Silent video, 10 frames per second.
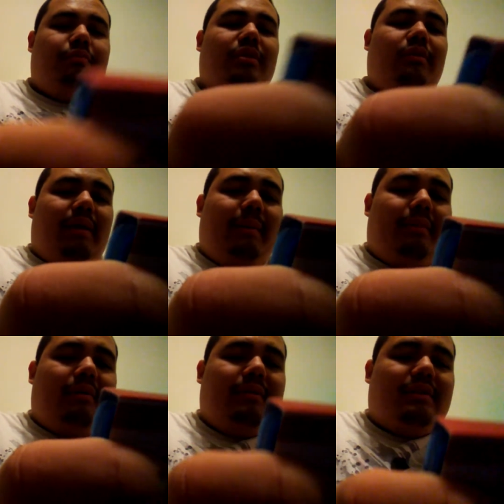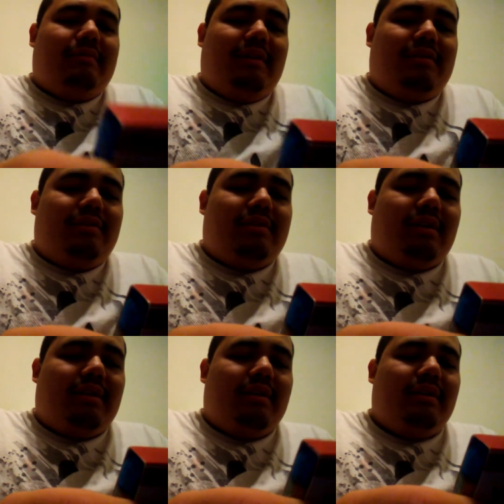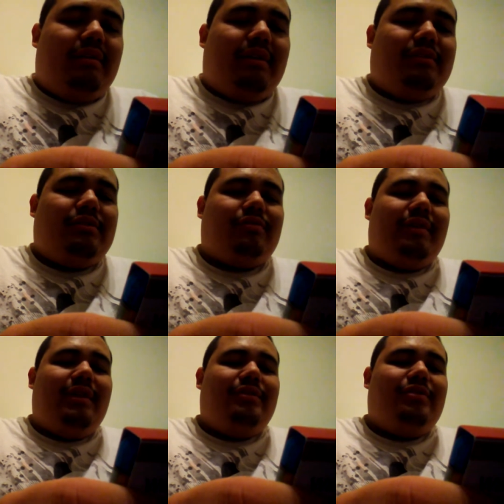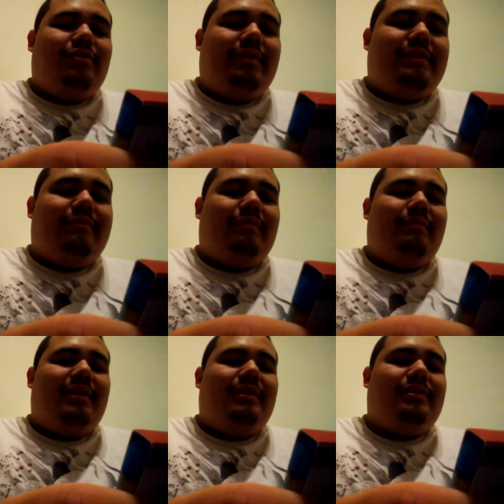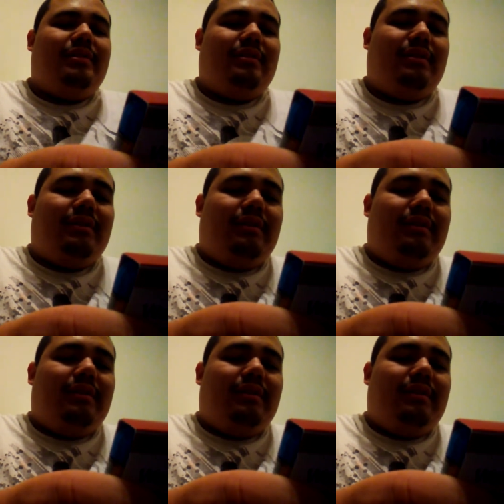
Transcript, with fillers: Blu-ray bonus features include a strange transformation,